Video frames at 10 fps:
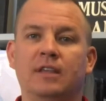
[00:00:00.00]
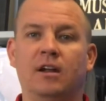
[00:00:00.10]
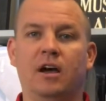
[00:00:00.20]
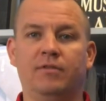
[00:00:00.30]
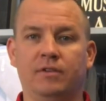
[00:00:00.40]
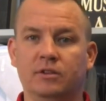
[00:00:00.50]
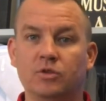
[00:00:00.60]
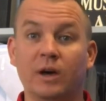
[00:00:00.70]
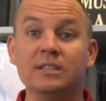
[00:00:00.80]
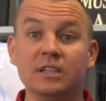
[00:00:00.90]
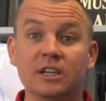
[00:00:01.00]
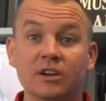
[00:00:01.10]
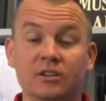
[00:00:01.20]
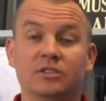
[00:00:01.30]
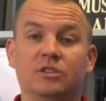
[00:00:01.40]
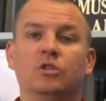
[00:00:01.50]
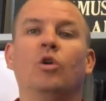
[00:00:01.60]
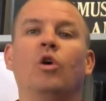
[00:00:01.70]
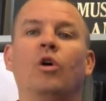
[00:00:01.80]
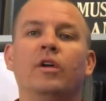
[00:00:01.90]
that often. Twice a year is the
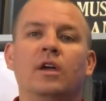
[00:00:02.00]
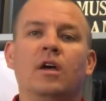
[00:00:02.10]
goal.